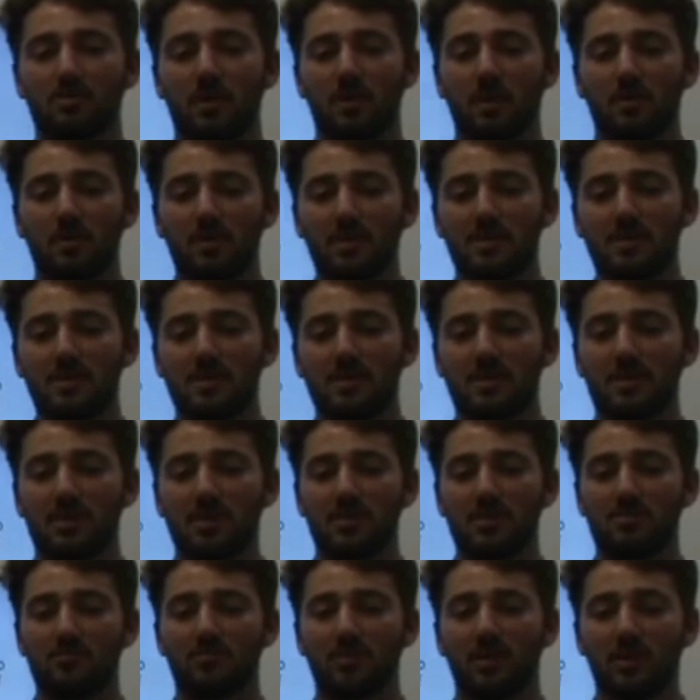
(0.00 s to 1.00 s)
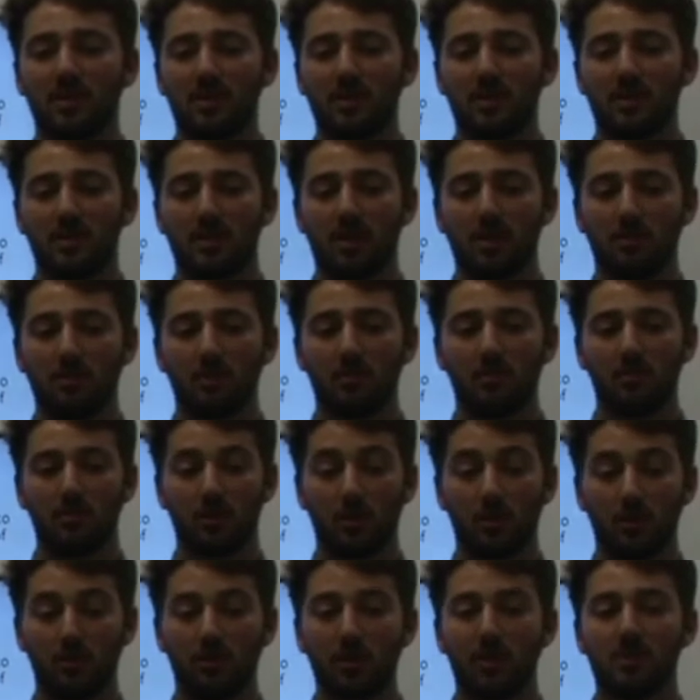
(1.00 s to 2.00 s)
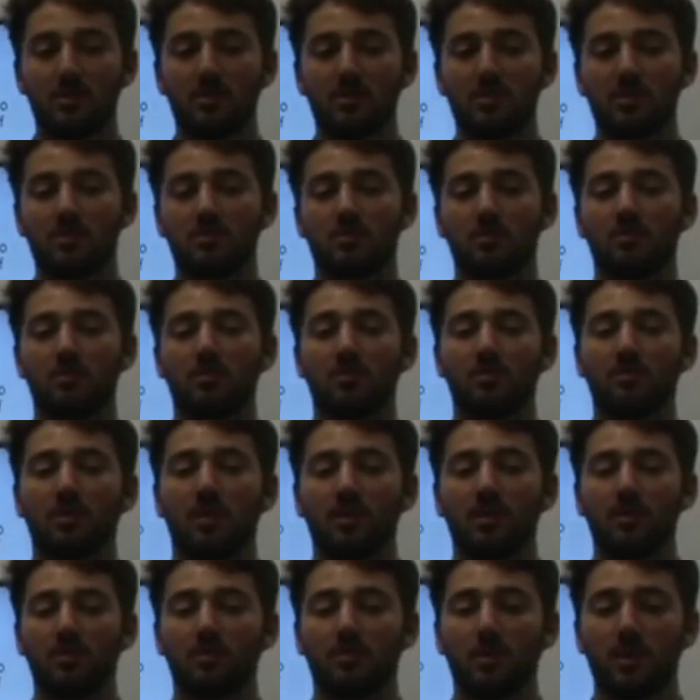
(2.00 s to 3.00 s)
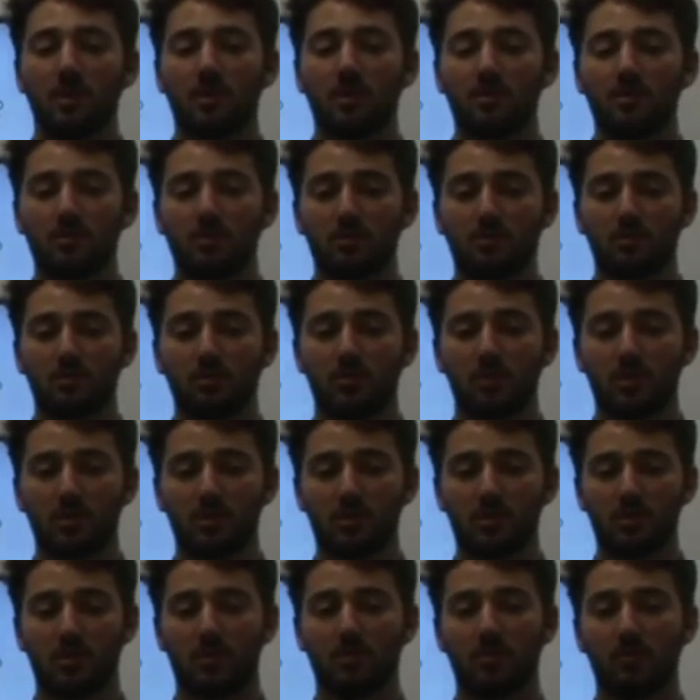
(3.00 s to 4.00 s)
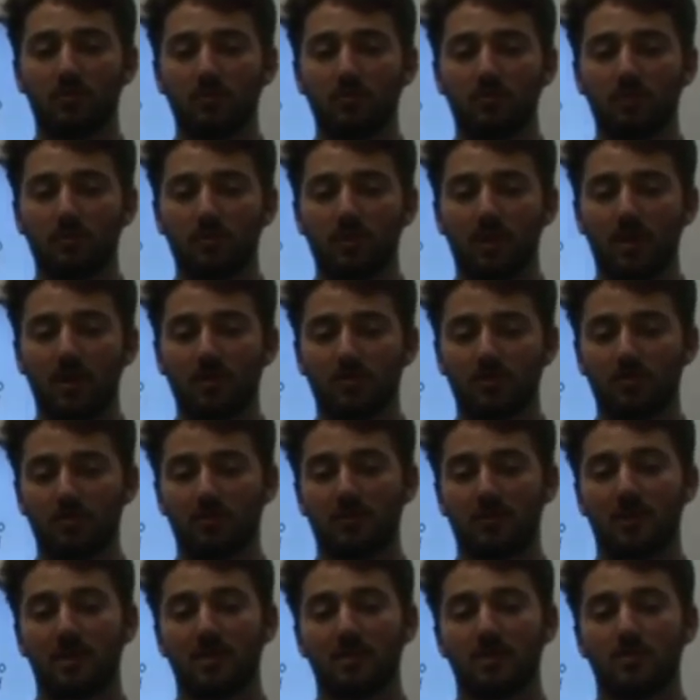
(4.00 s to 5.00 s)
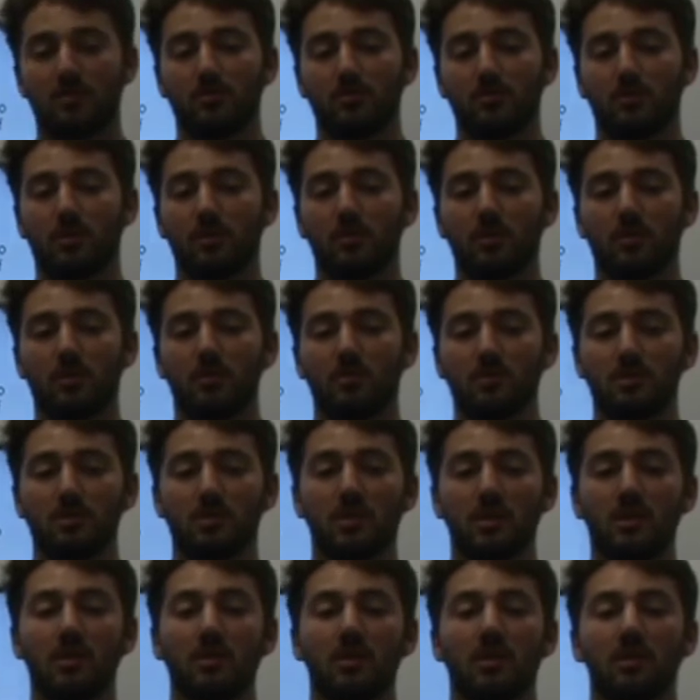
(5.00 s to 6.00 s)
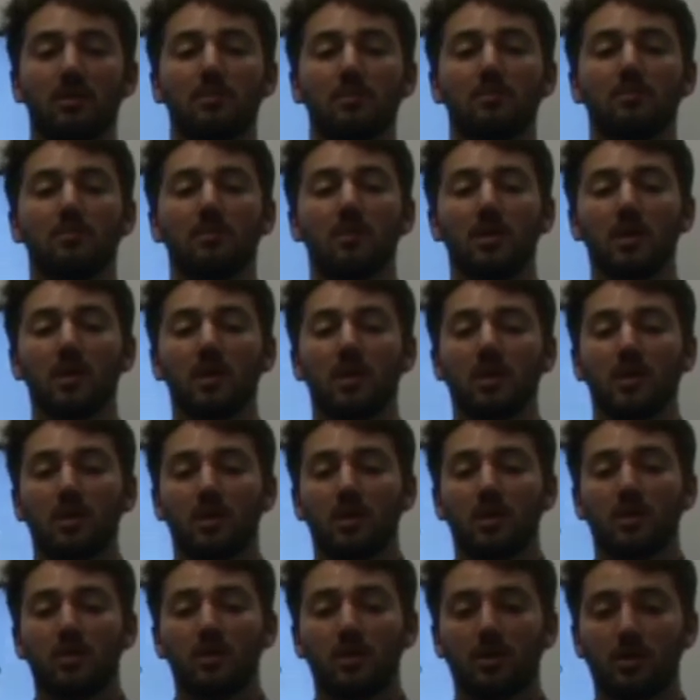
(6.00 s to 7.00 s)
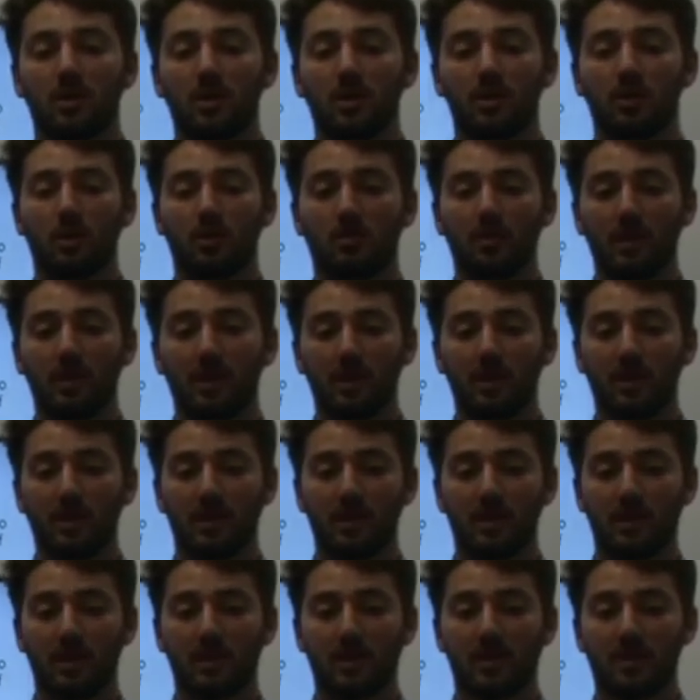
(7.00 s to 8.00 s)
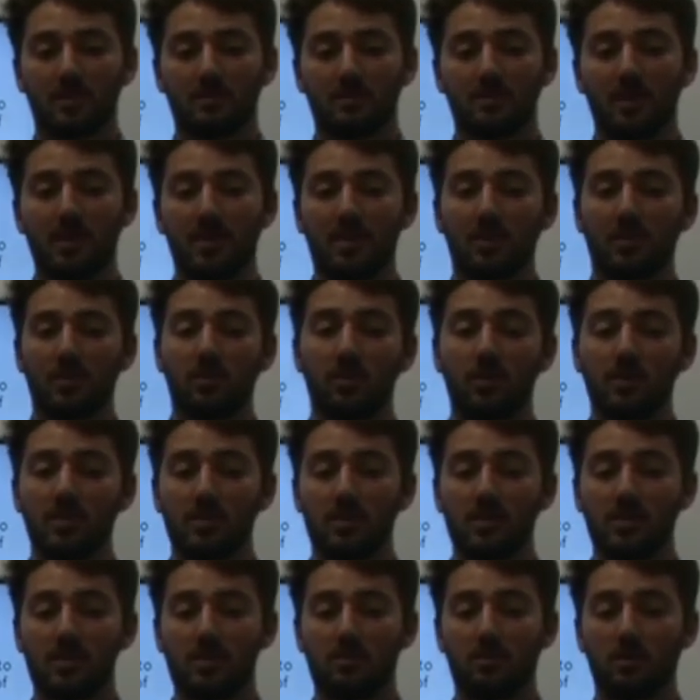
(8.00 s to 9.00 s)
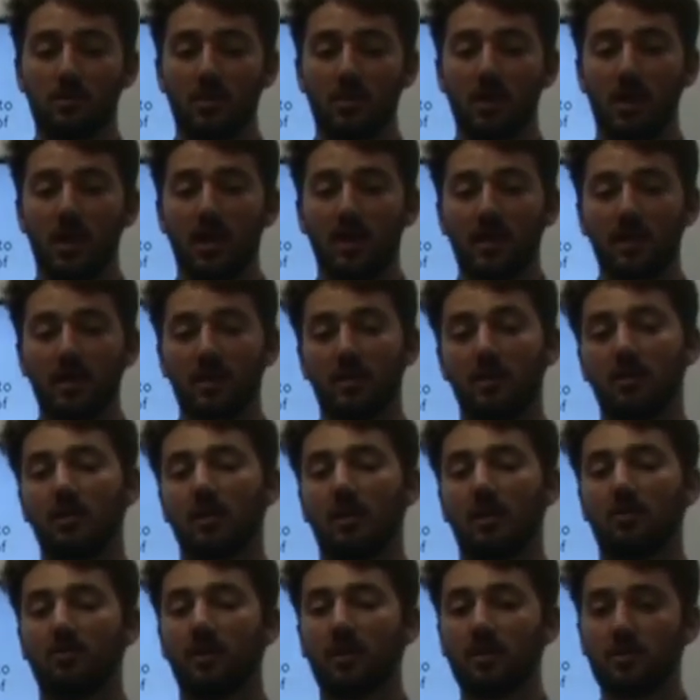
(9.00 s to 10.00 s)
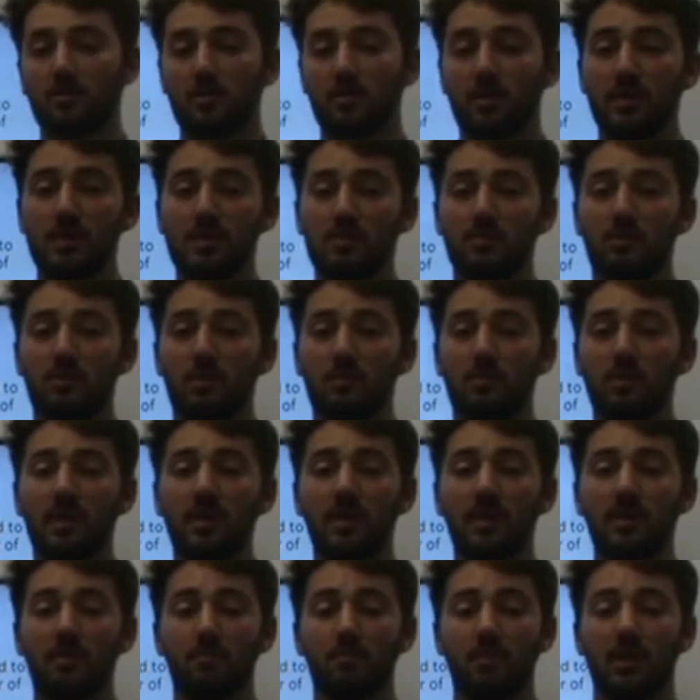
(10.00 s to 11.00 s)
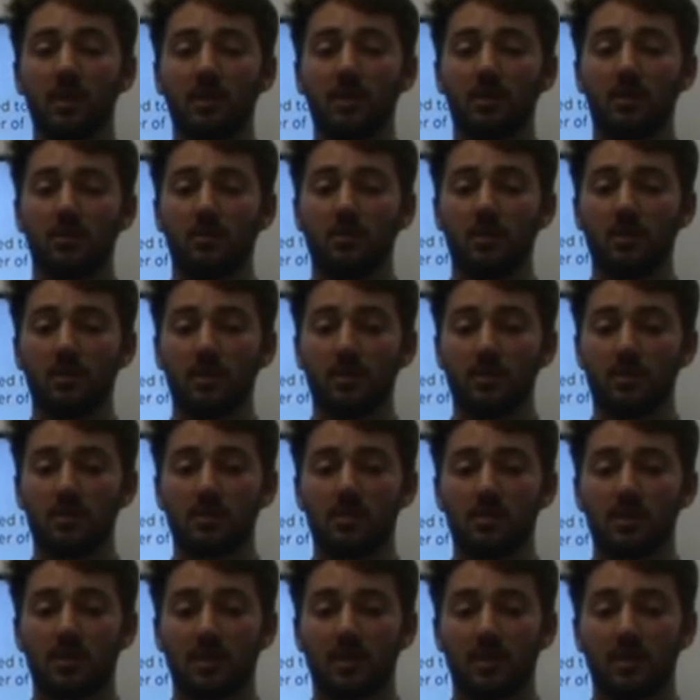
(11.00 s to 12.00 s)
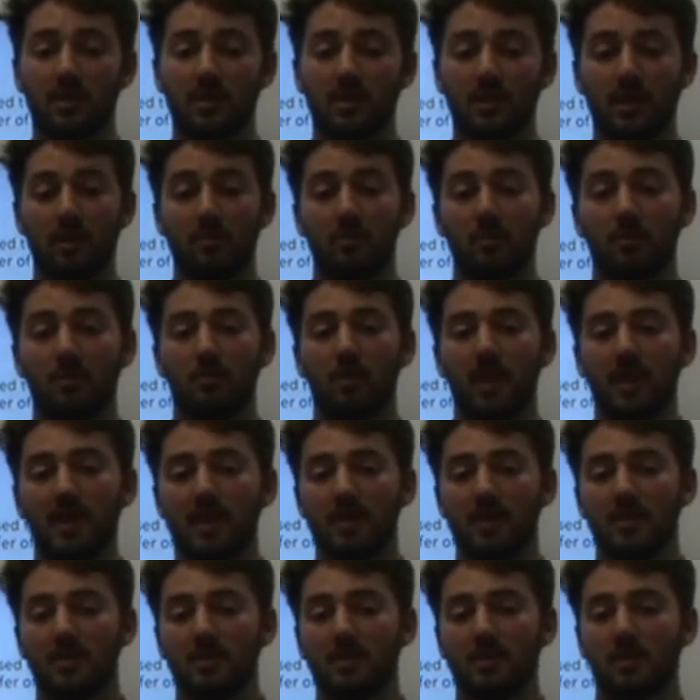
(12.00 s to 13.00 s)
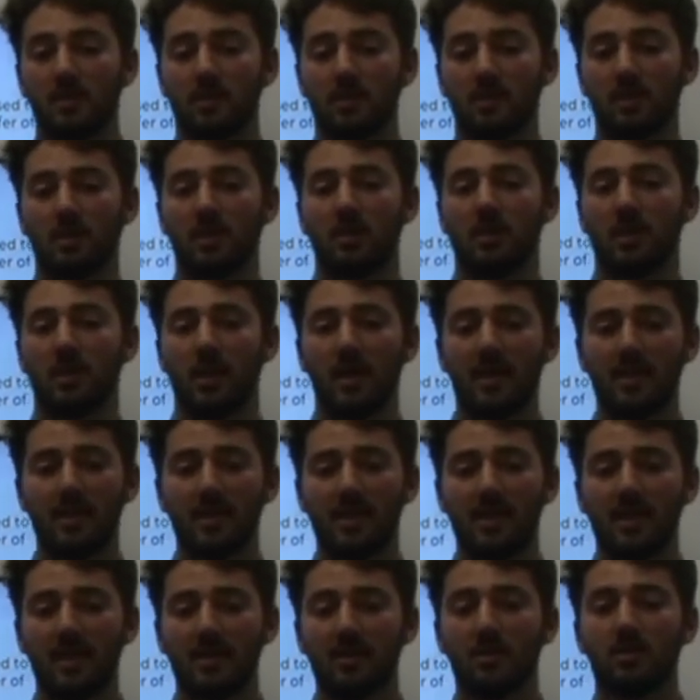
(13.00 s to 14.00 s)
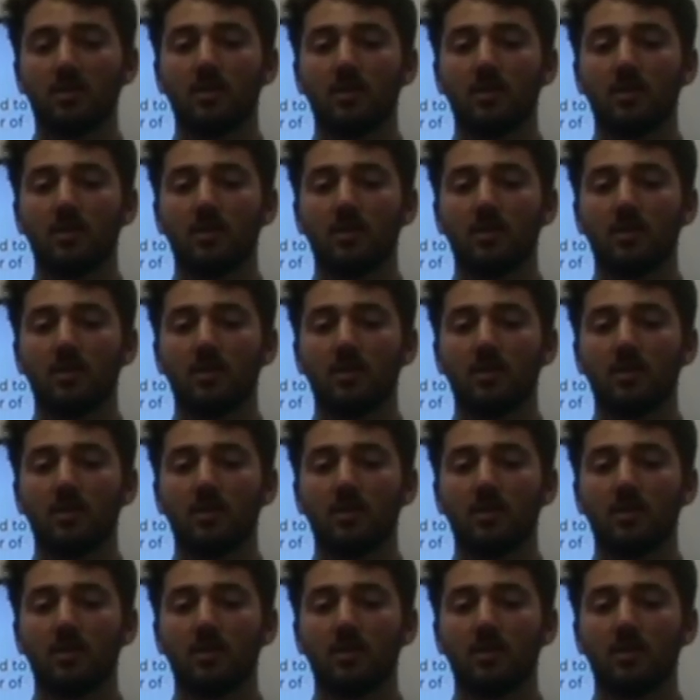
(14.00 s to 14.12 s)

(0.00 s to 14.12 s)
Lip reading: by businesses running computers all around the world which solve mathematical problems. You cannot make as many coins as you would like. Around 21 million Bitcoins can be made a year.